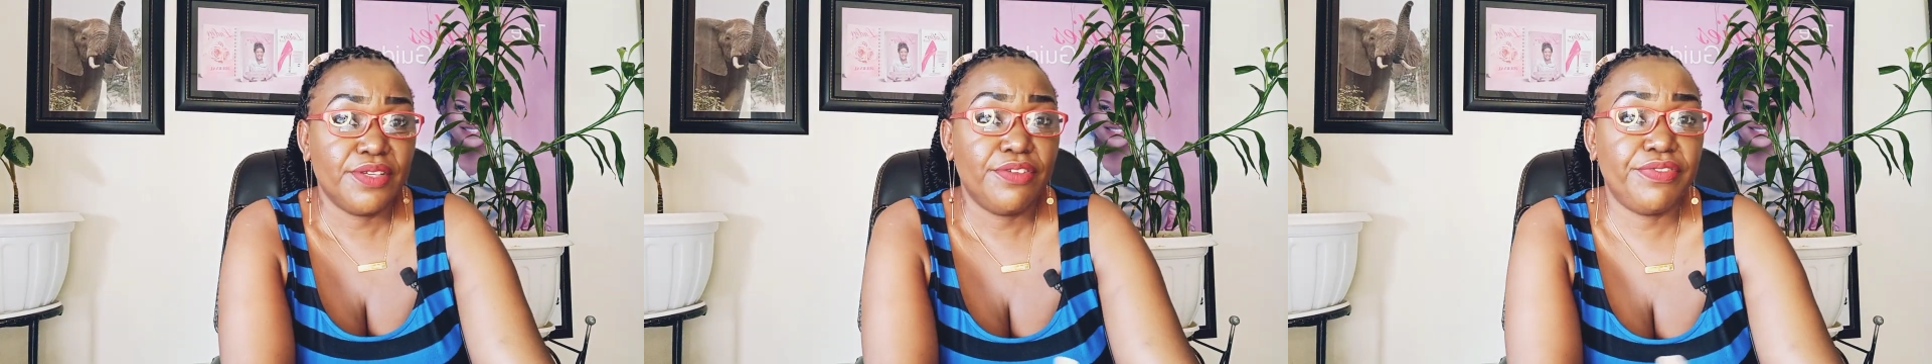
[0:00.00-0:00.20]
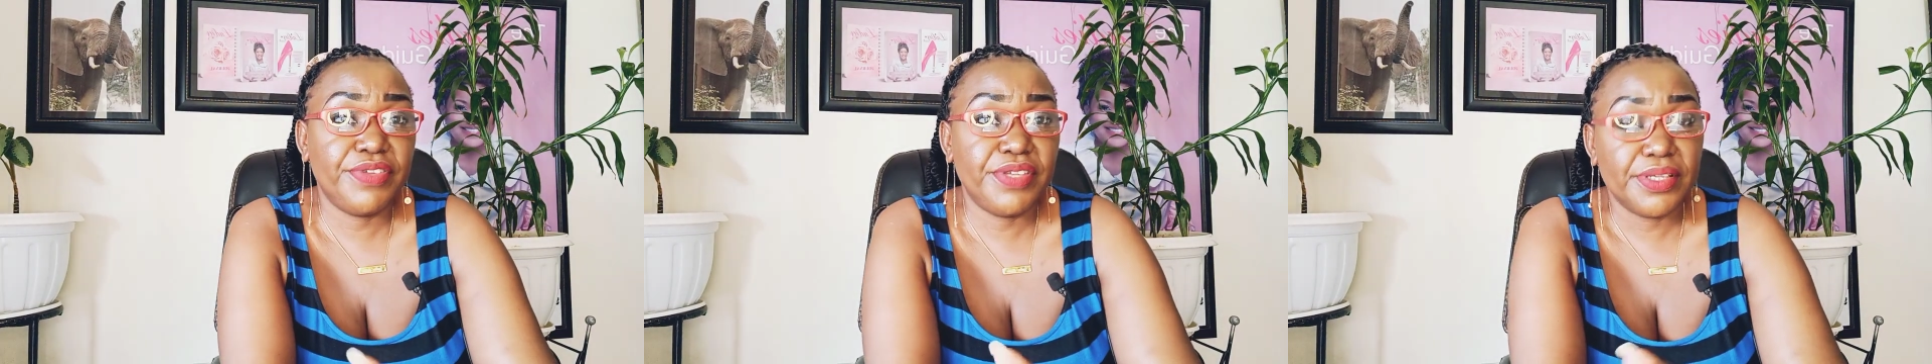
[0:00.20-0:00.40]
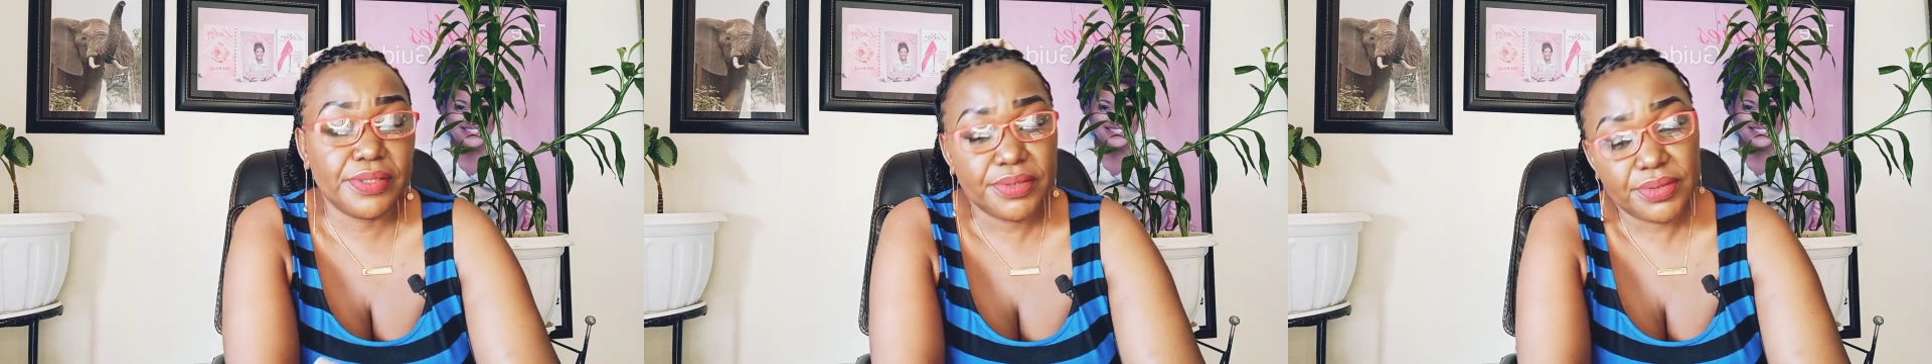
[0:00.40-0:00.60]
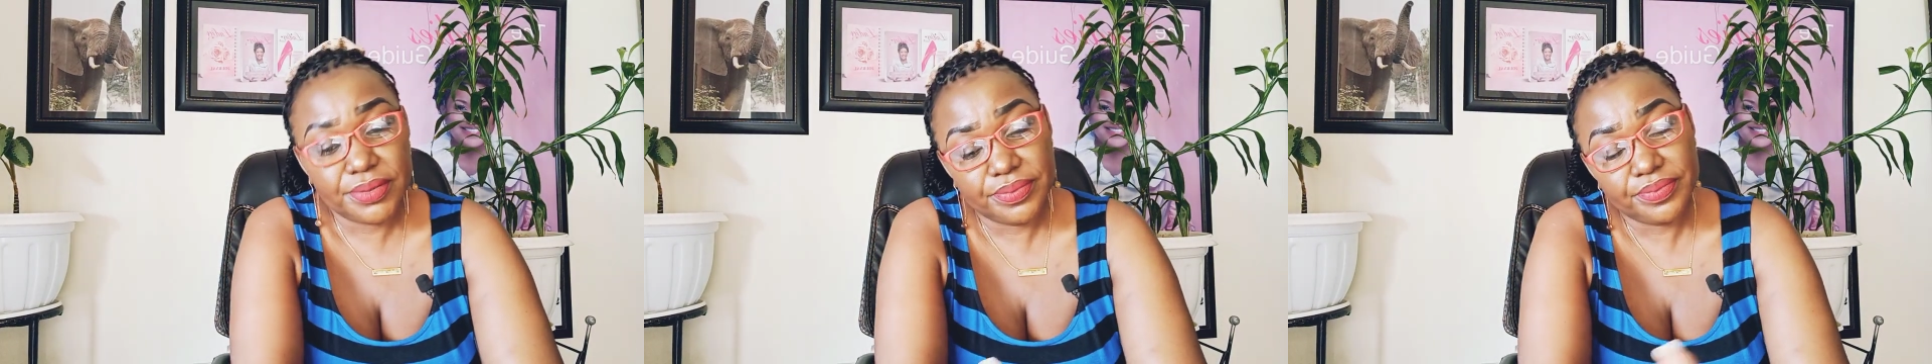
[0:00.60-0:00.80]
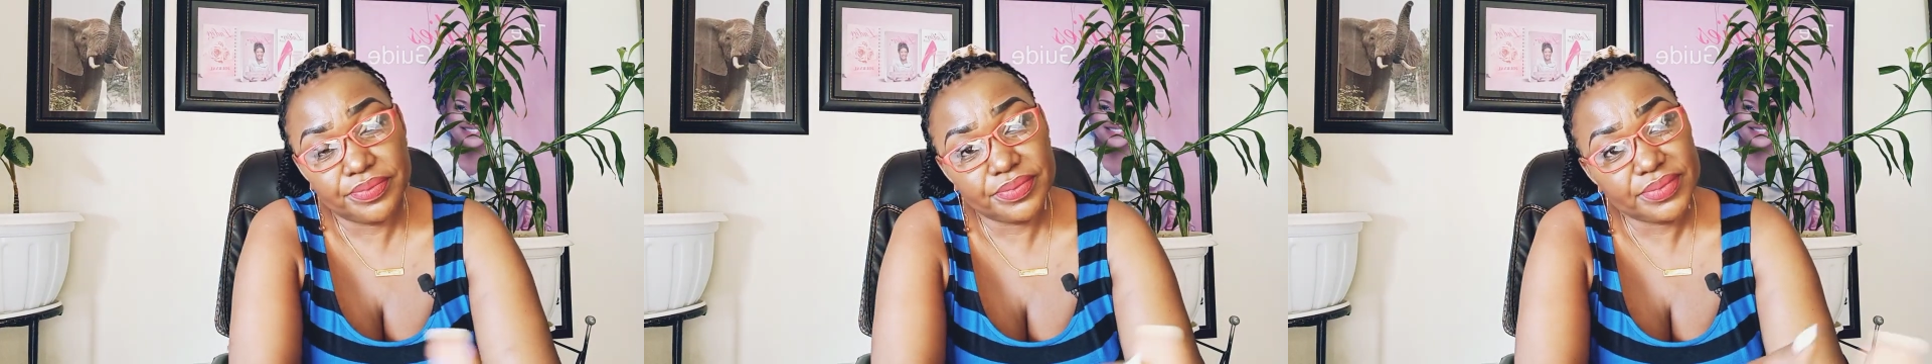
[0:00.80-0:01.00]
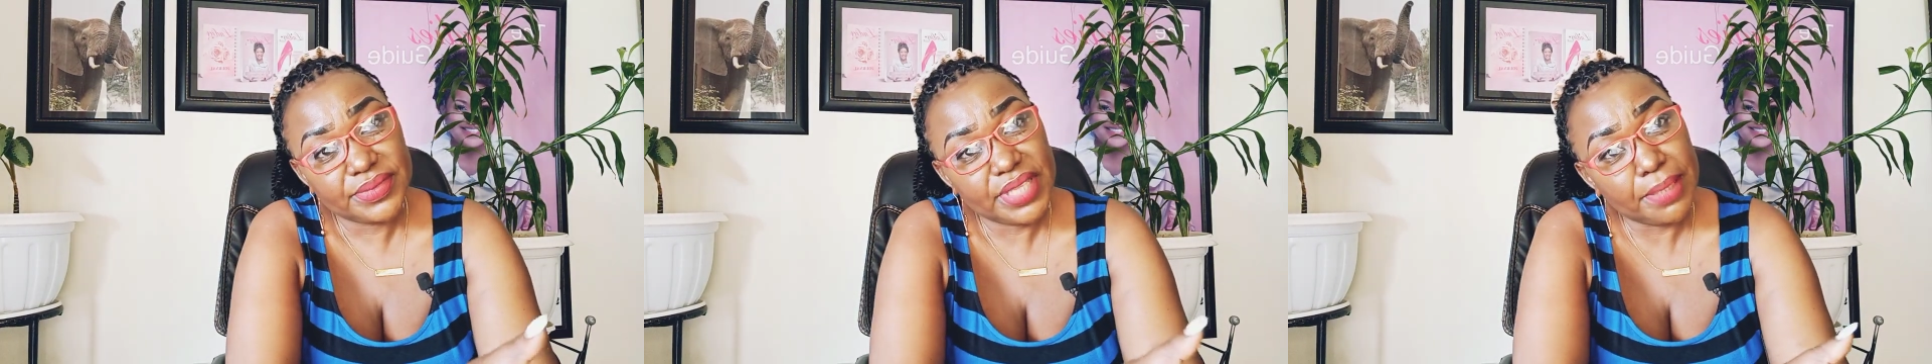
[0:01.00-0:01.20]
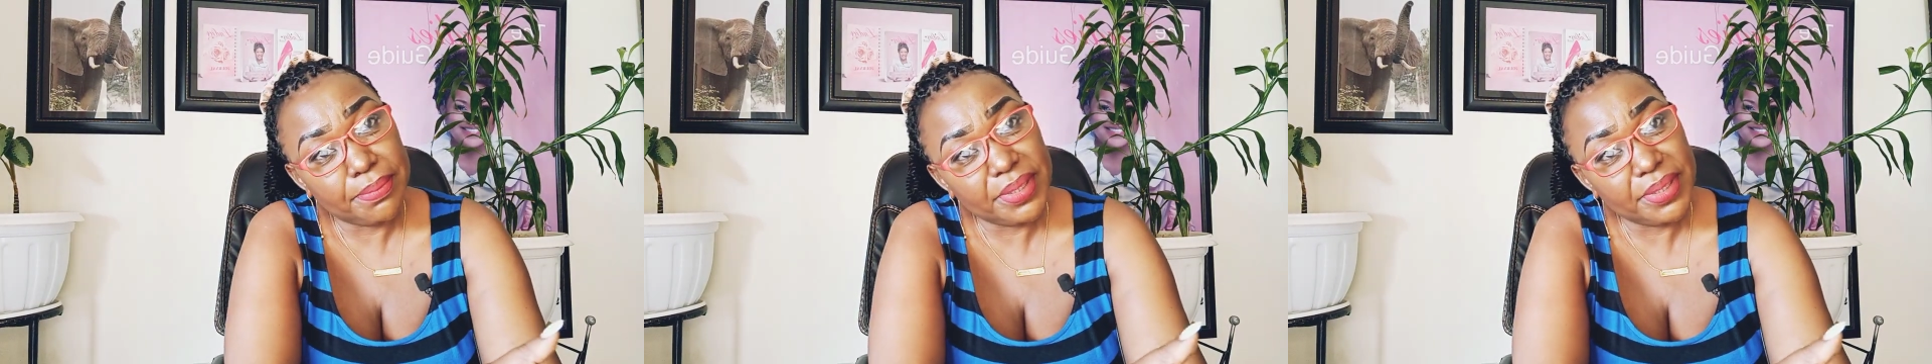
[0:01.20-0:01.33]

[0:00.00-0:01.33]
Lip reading: feel a